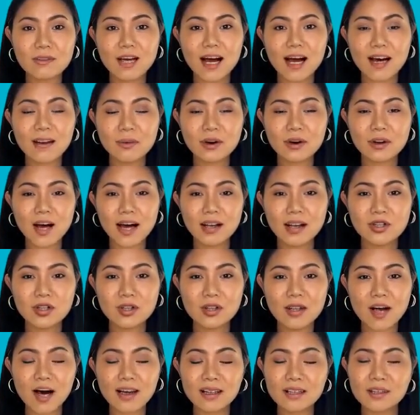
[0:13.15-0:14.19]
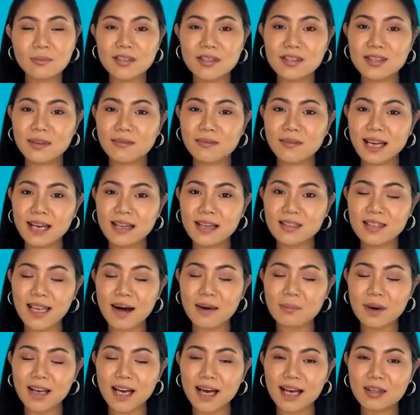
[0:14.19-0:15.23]
and percussion are specific
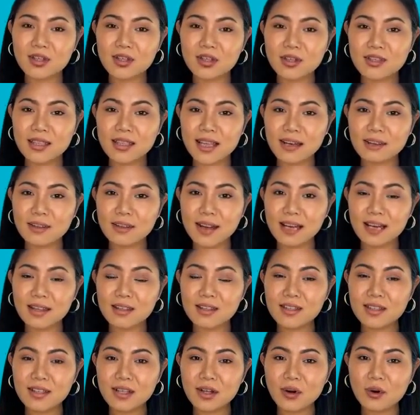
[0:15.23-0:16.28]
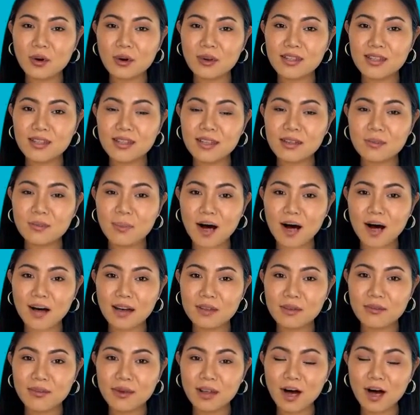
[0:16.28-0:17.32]
examination techniques used as
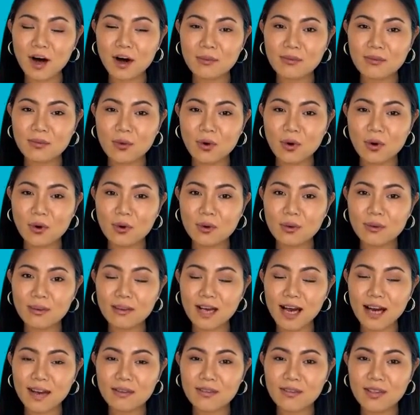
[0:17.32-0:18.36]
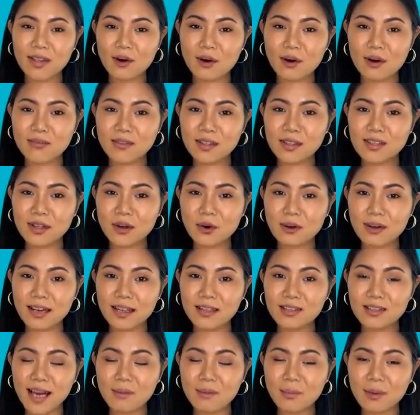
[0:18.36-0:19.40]
part of an overall and thorough physical
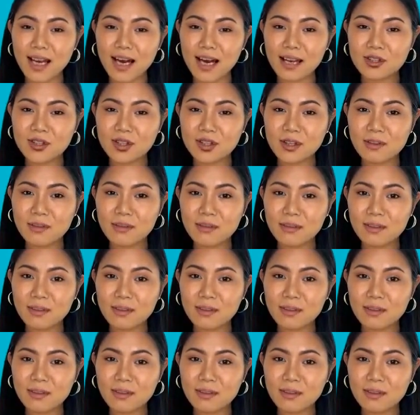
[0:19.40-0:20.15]
examination.